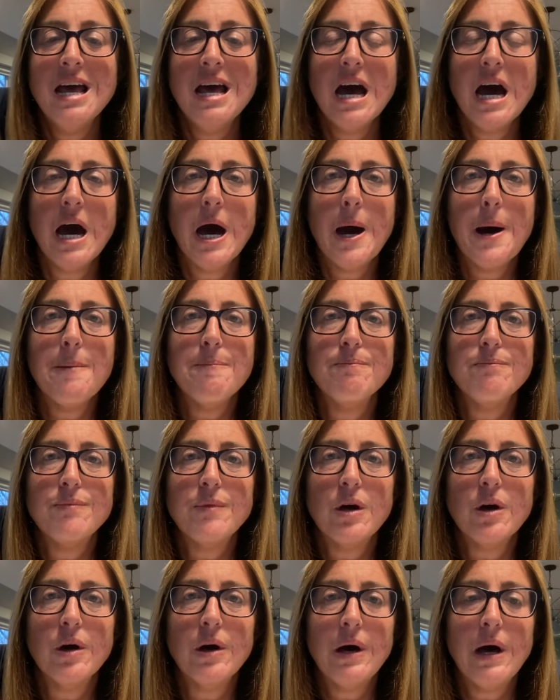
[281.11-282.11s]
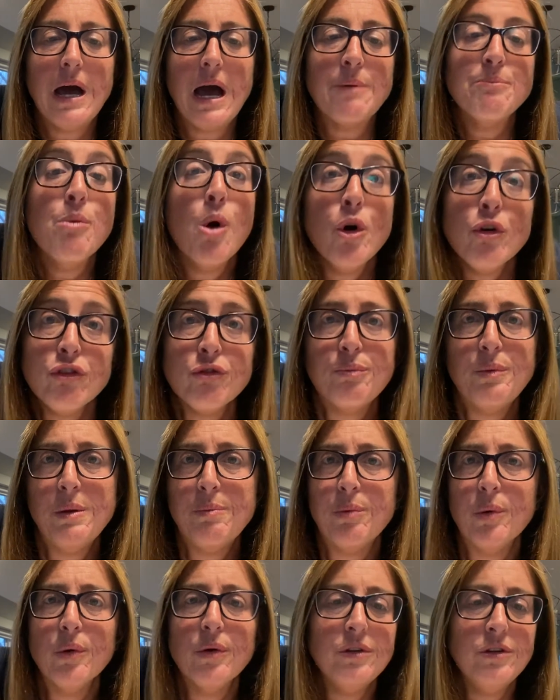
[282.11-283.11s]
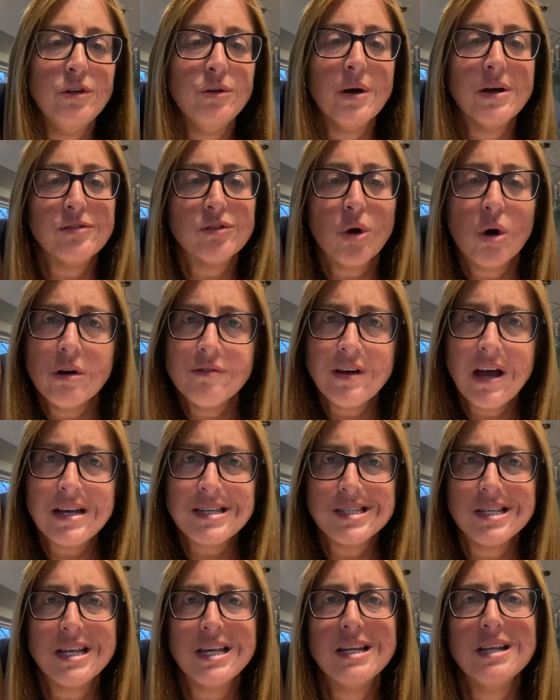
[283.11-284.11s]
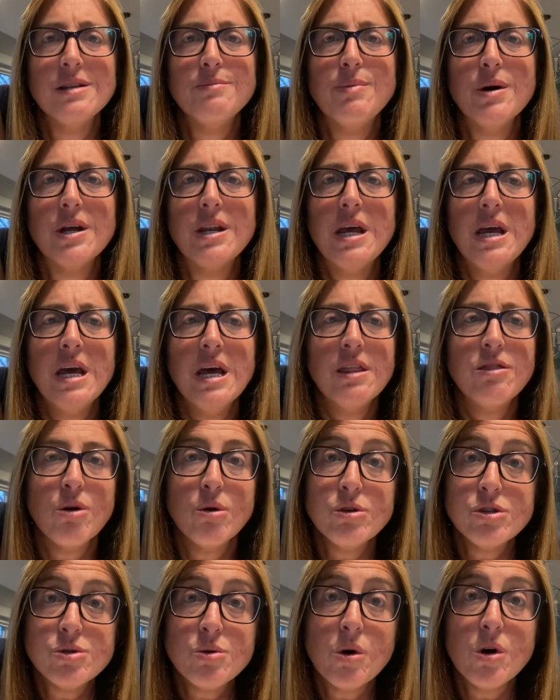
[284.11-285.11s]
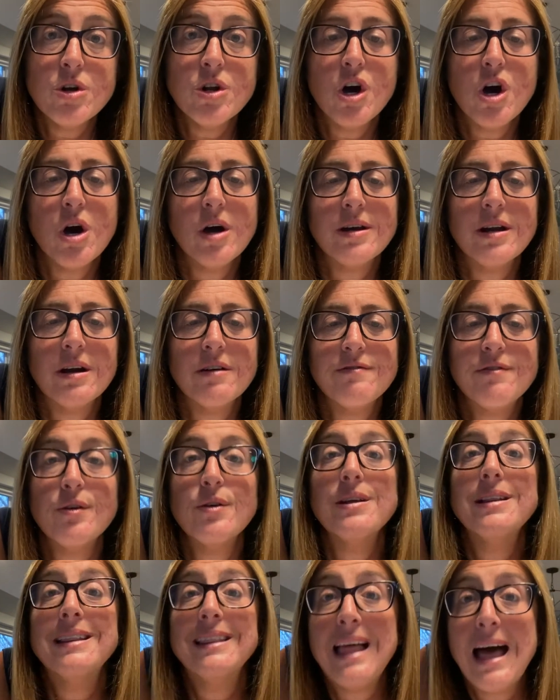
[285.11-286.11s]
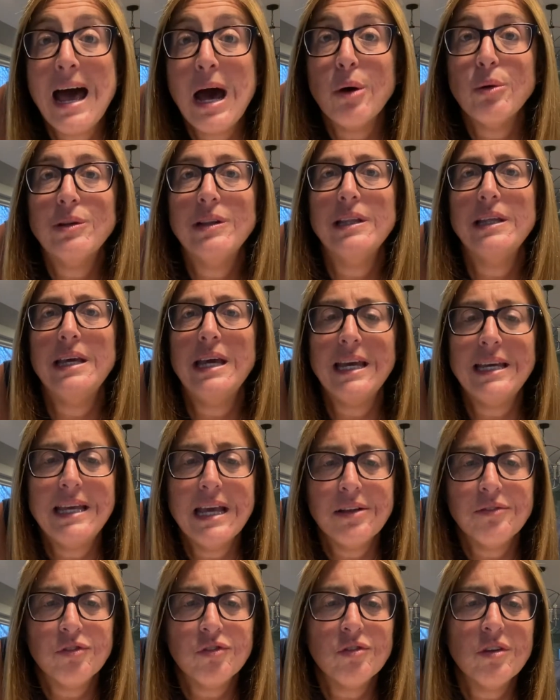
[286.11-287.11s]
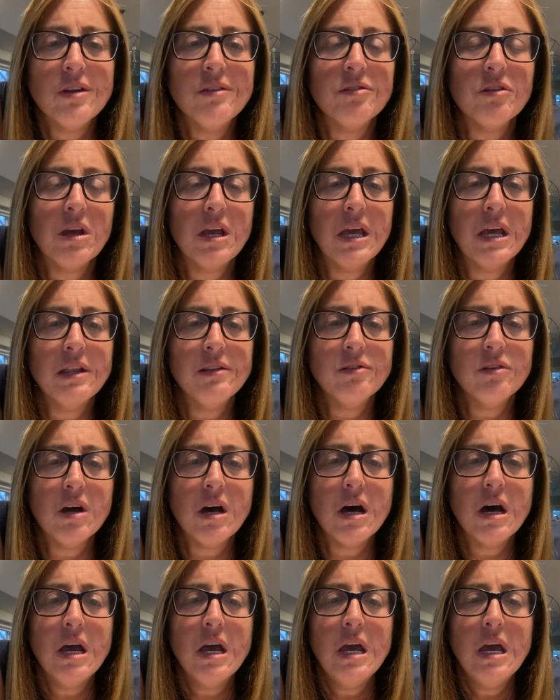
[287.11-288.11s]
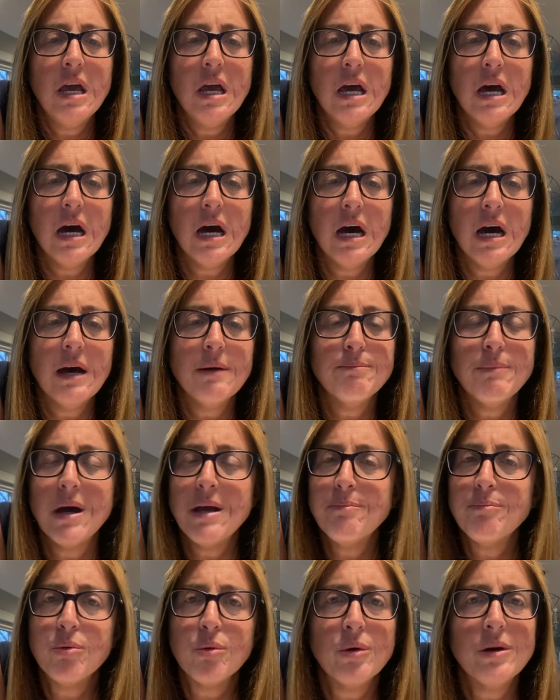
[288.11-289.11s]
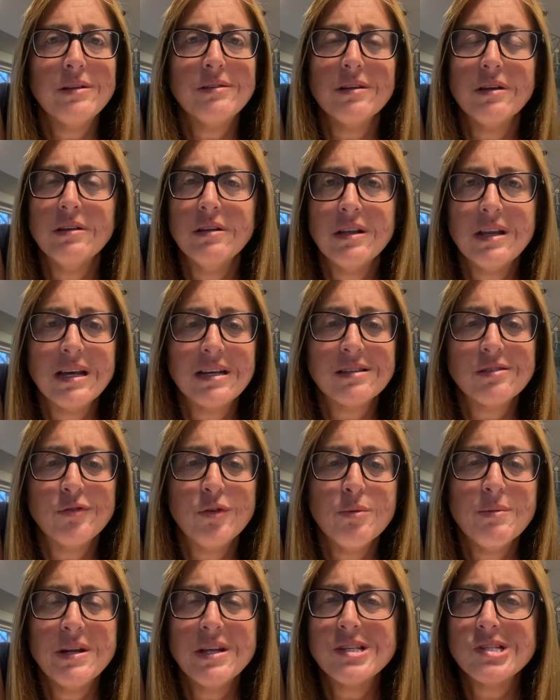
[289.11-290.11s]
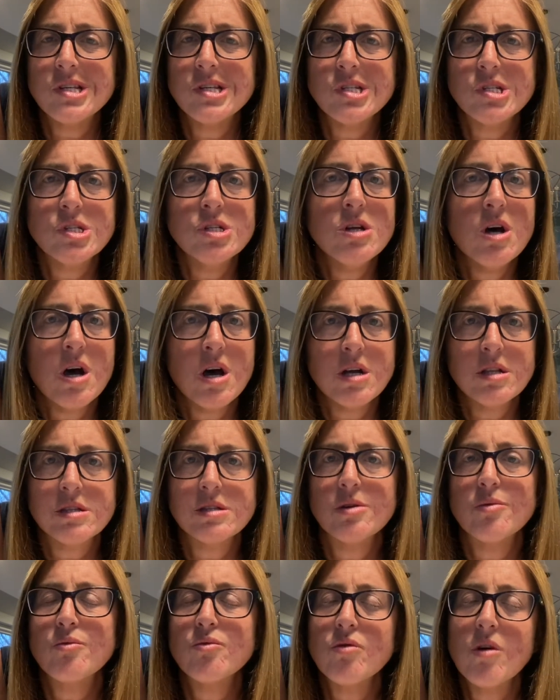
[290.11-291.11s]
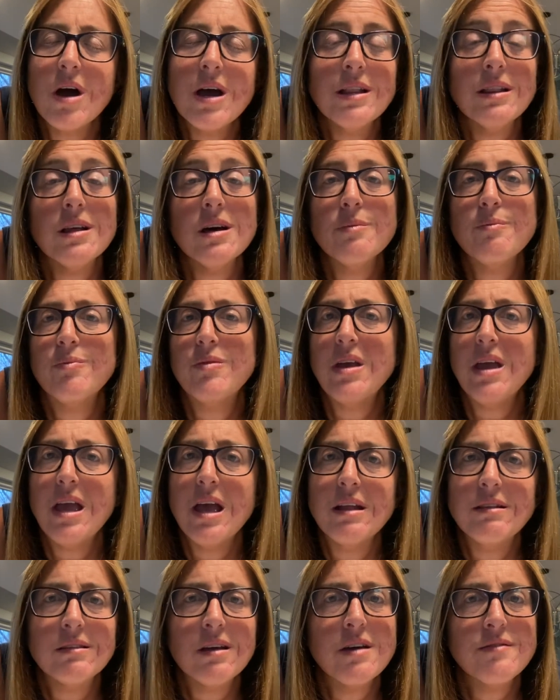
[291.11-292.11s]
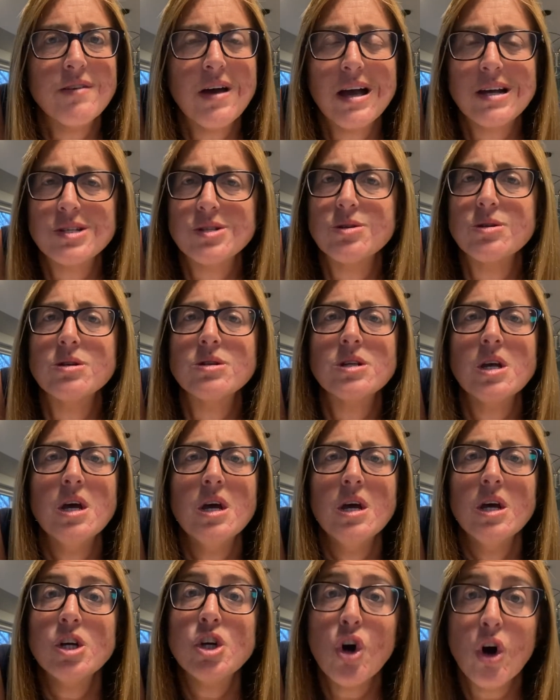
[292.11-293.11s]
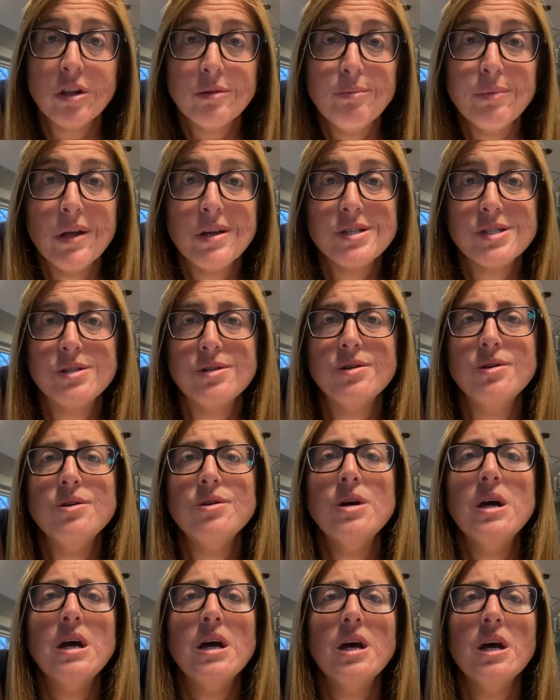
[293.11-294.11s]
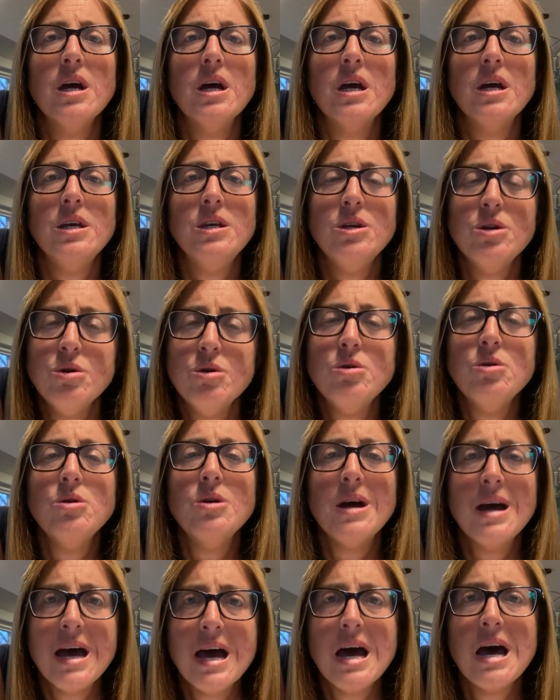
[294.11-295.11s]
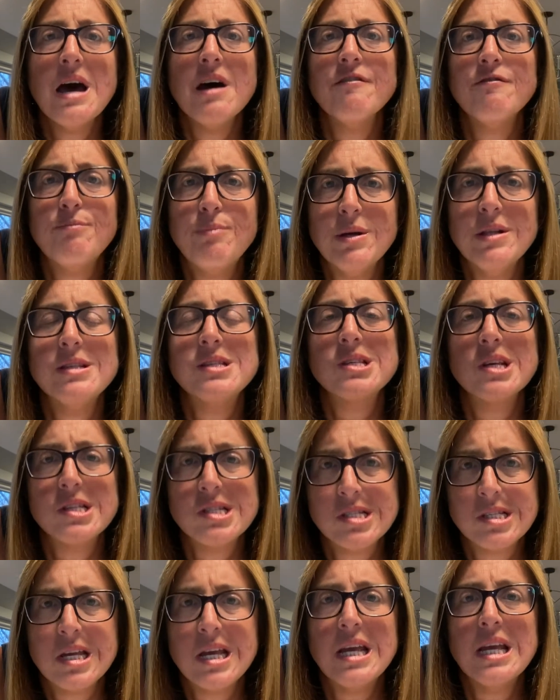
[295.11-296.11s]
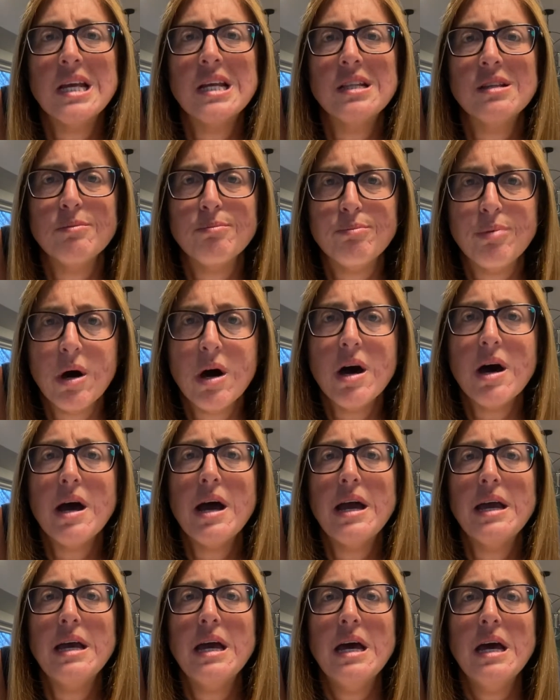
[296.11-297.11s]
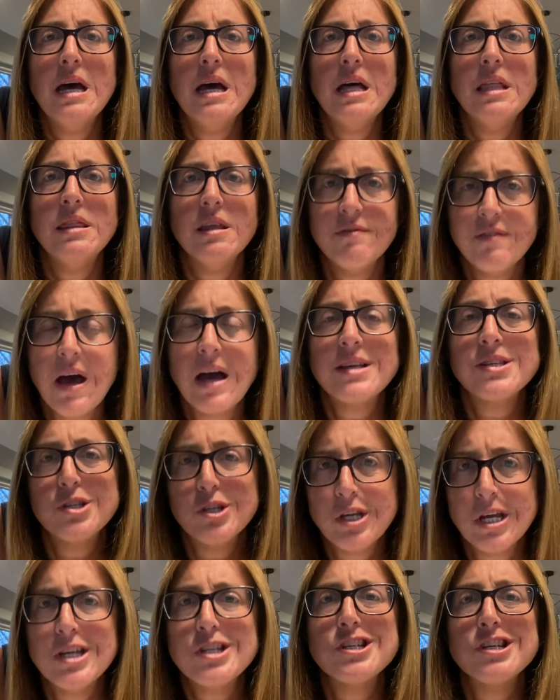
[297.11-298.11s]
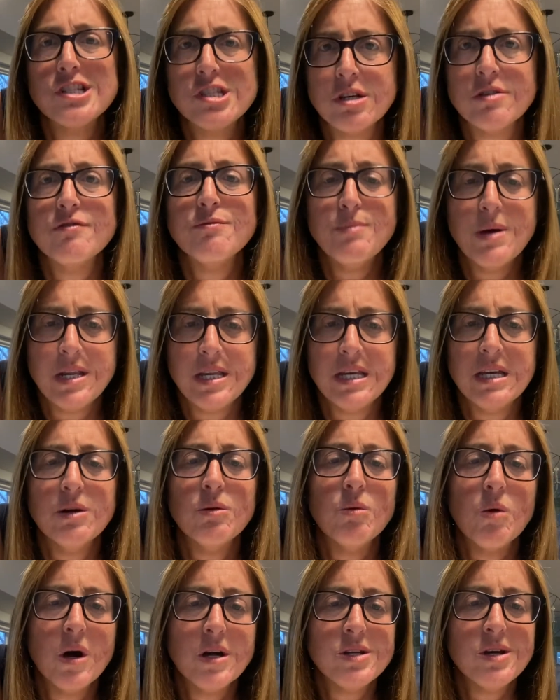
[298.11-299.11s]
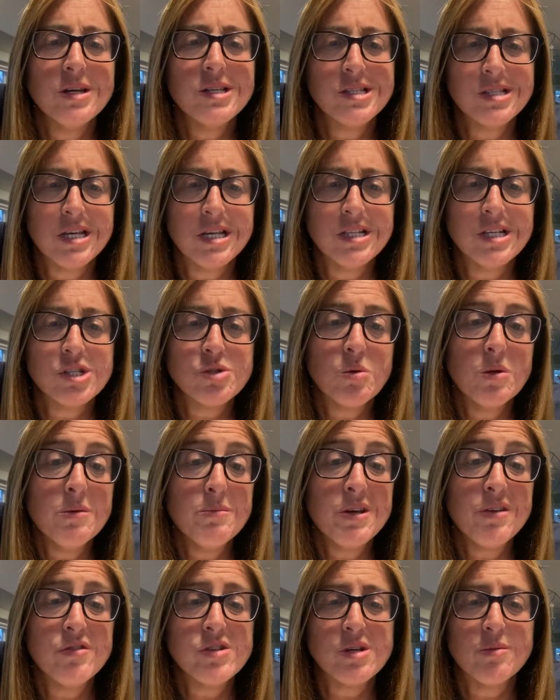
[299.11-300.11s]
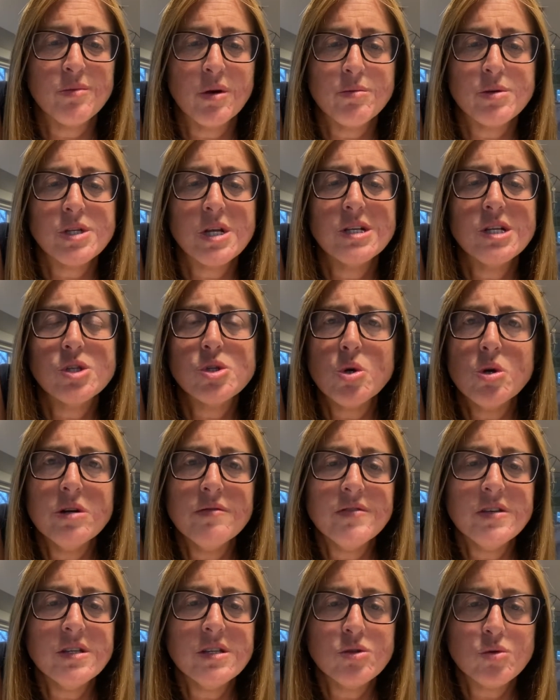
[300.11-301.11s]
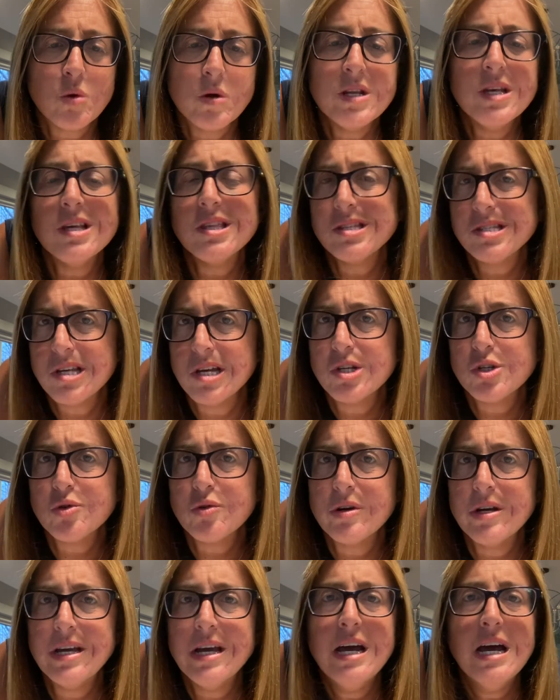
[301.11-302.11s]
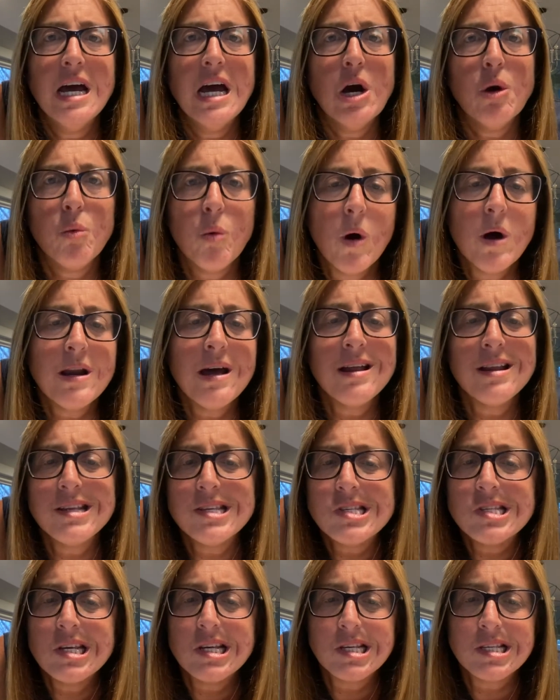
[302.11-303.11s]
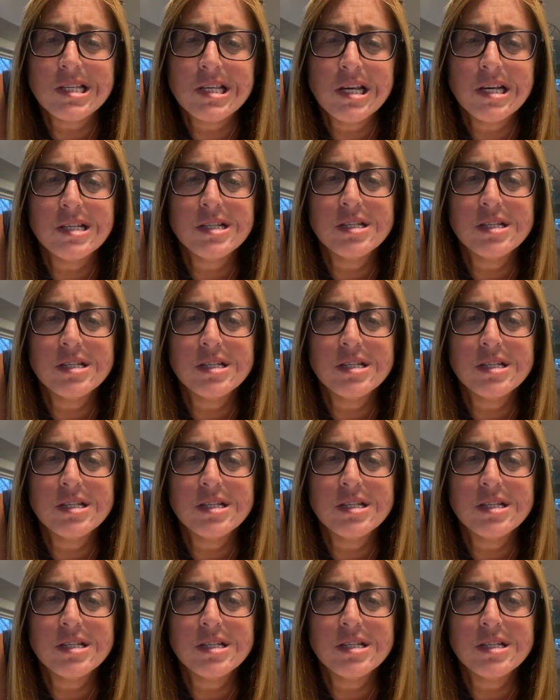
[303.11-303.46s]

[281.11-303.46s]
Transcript: Um, uh, uh most people in the US are vaccinated, but those who are not are very loudly against it. And uh, uh, my point in the next few minutes is not to rile up the anti vaxxers. God bless you. You have been sustained by the vaccinations of many. Why do I say this? Well, let me give you some numbers. At the turn of the 20th century, one out of six kids